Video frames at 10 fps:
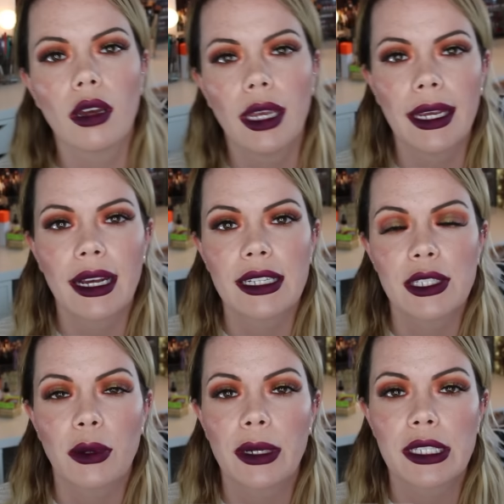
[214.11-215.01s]
Hey
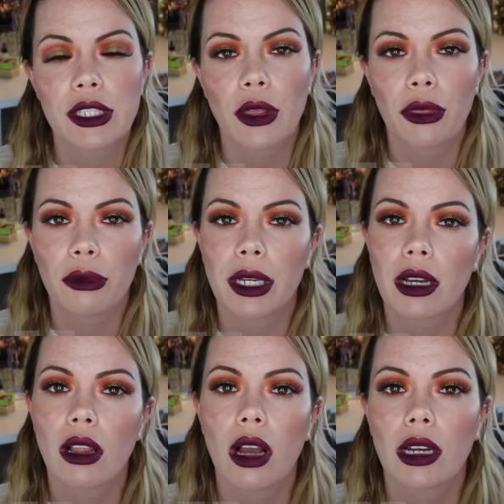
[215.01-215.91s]
guys, so it's 3
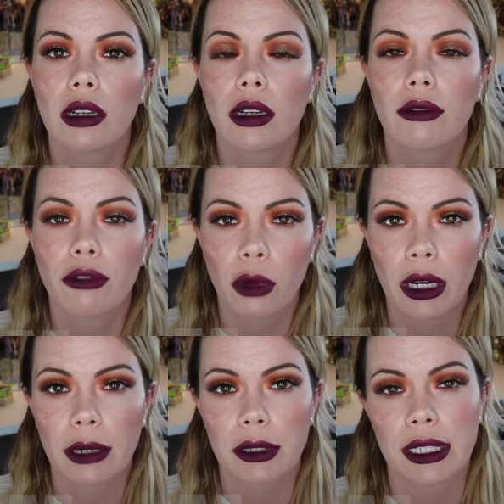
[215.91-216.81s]
o'clock,
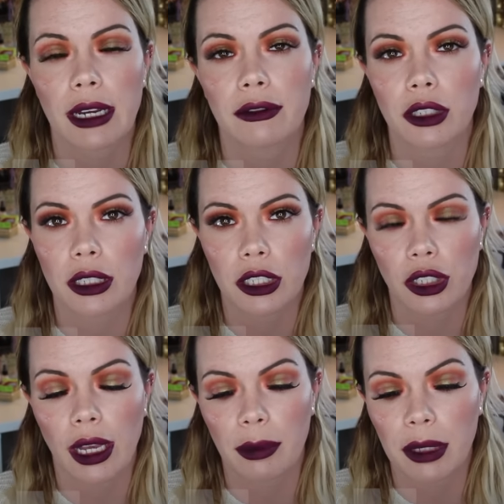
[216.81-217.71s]
4 hours after
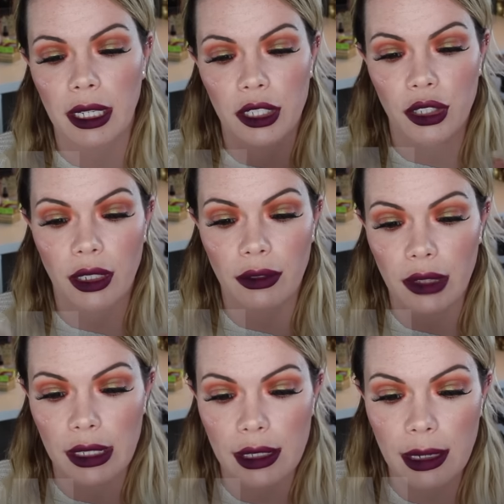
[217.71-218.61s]
initial application
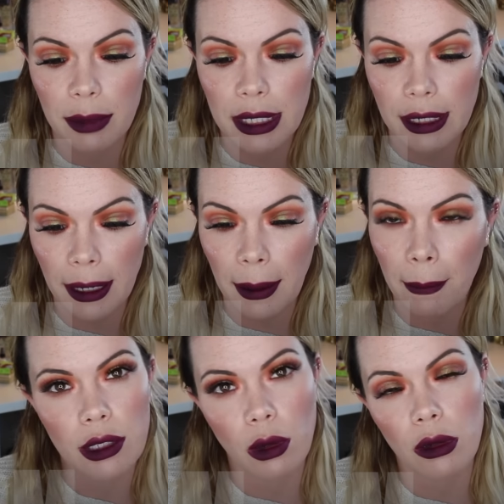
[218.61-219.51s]
of this lipstick.
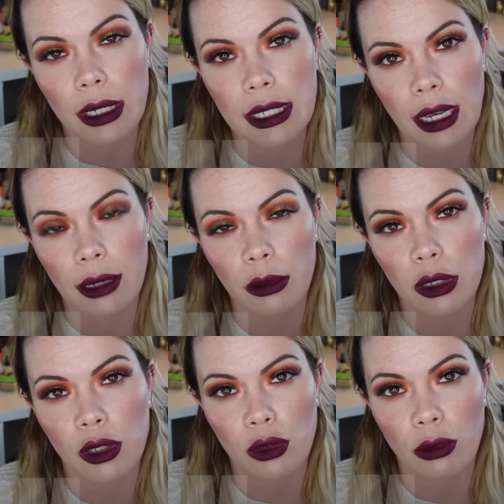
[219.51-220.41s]
As always, I
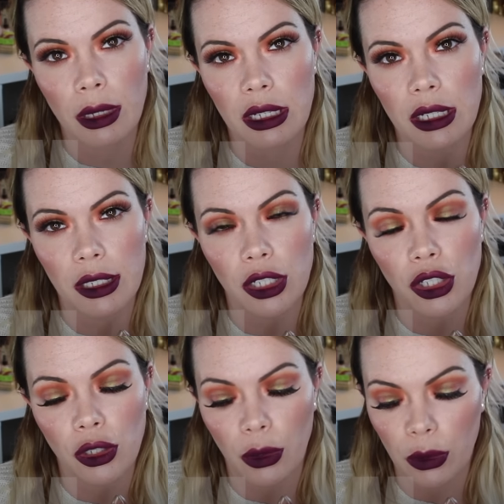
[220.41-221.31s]
will zoom in to
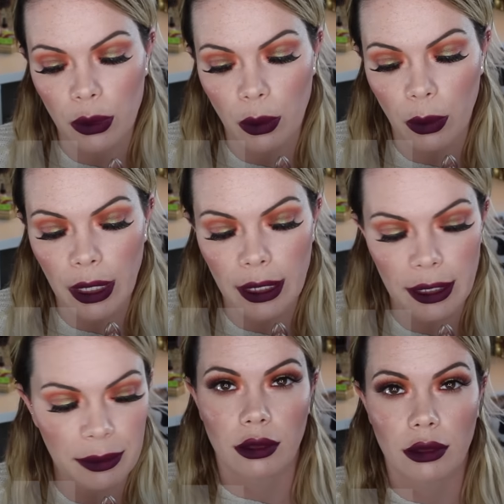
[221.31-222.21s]
show you the
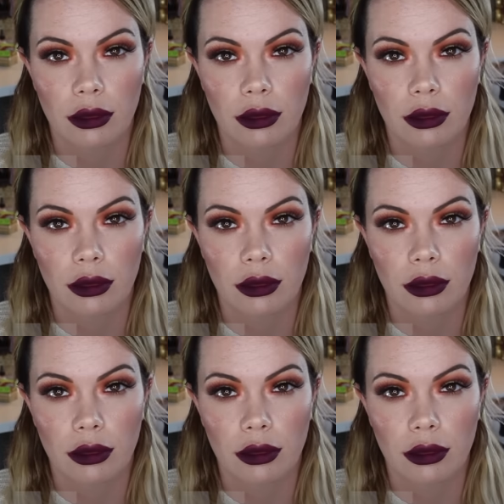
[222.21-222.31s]
wear.